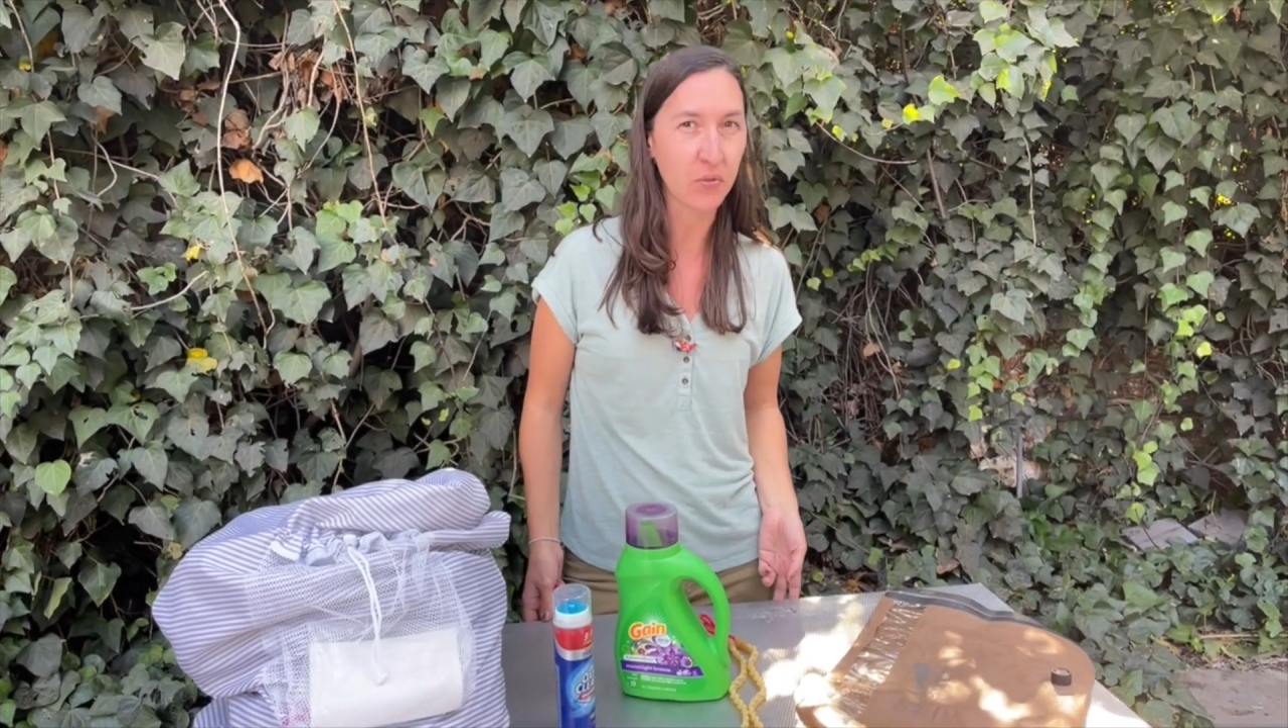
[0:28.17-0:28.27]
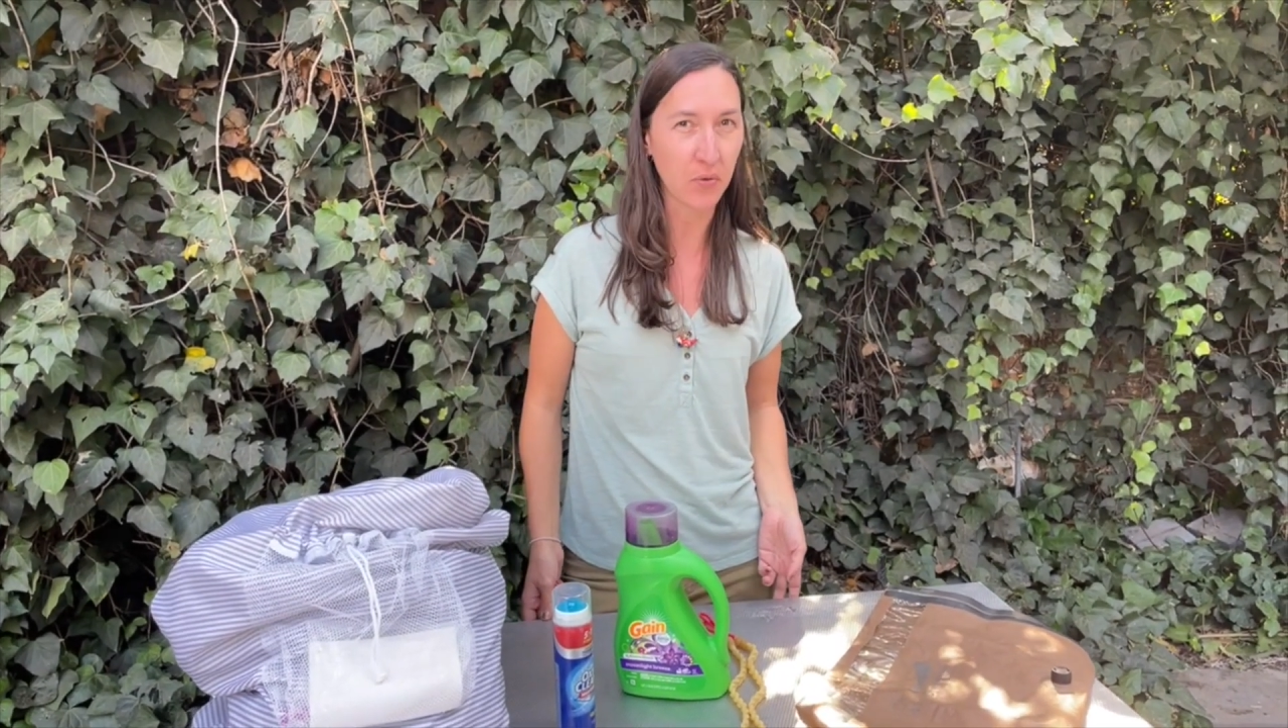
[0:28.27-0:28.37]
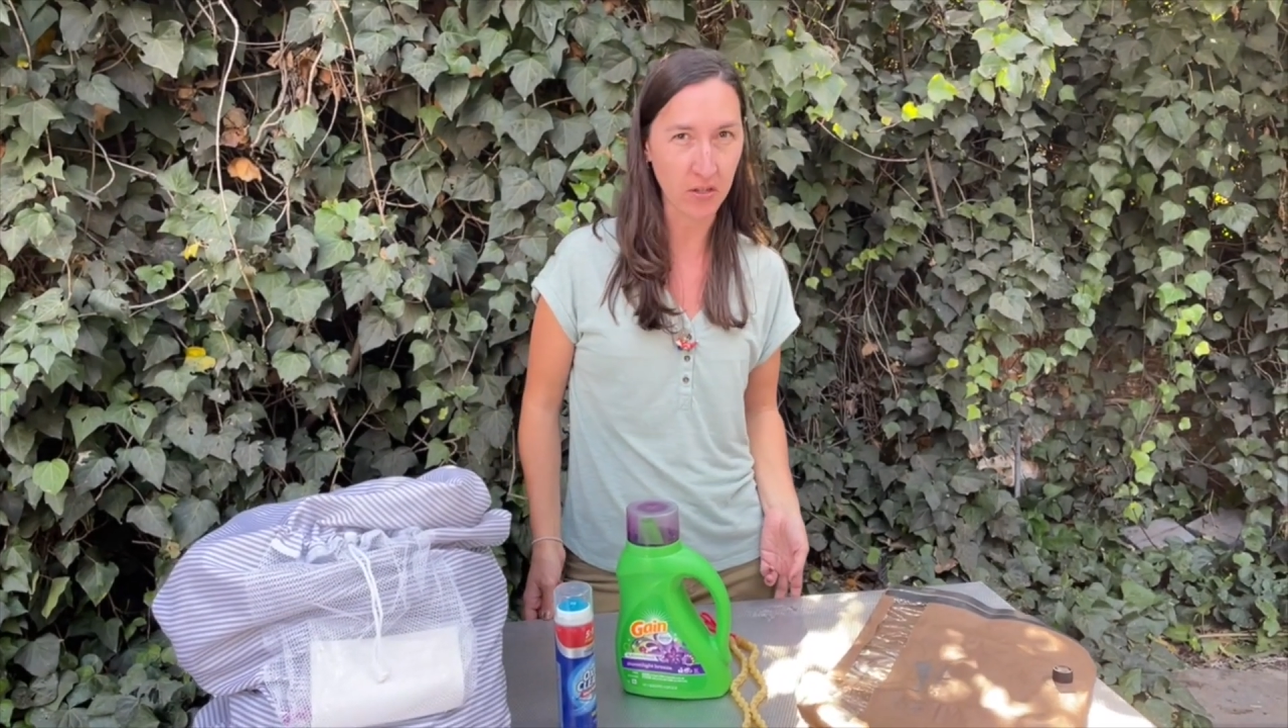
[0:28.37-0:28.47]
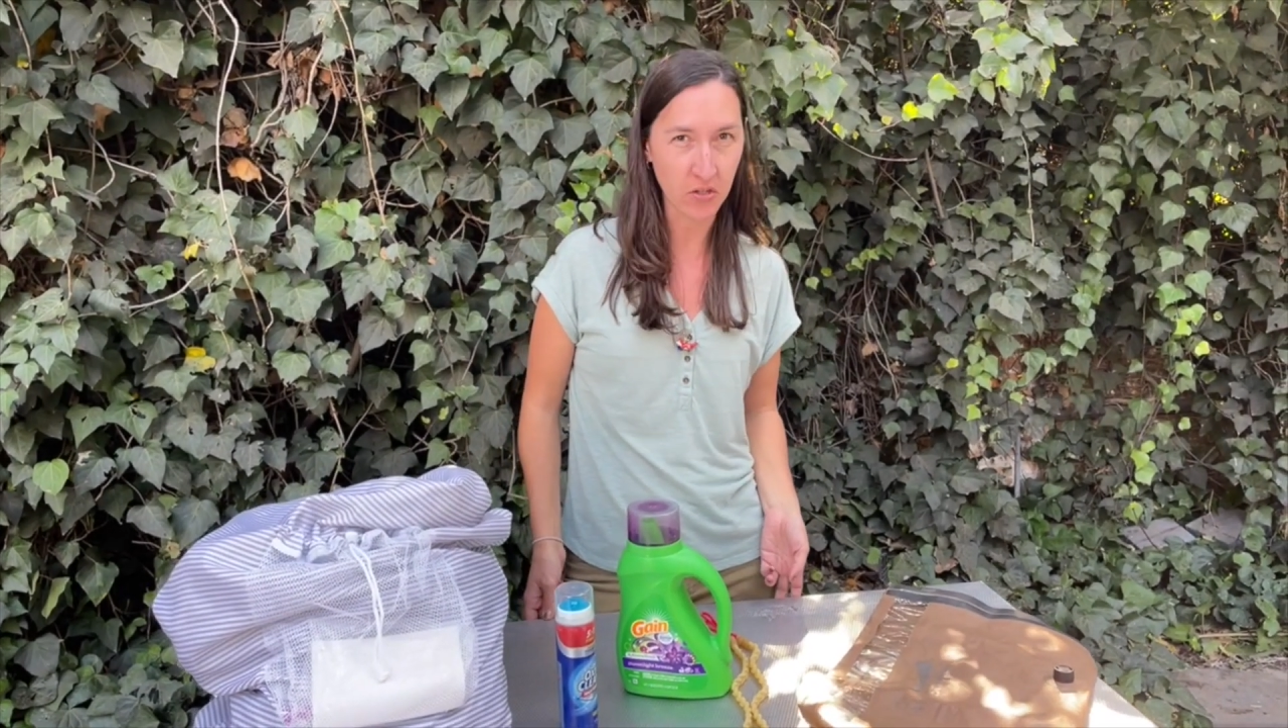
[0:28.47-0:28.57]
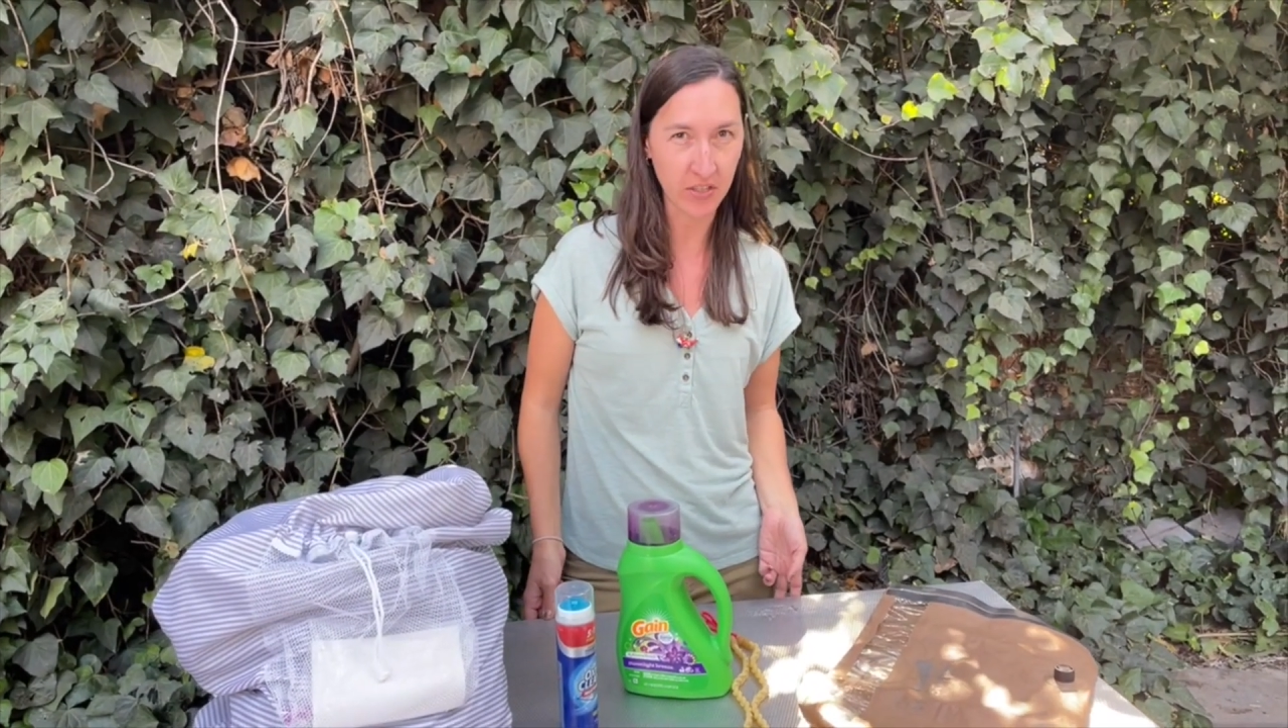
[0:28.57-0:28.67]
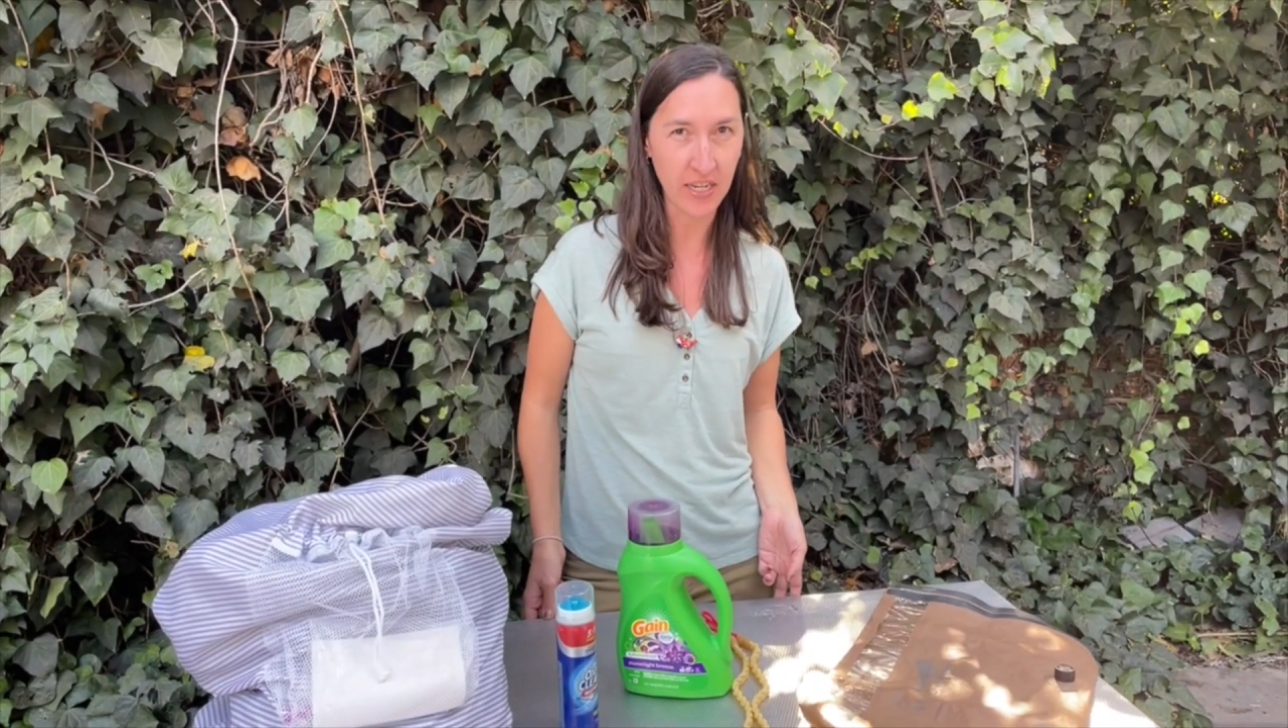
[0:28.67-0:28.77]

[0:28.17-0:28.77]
laundry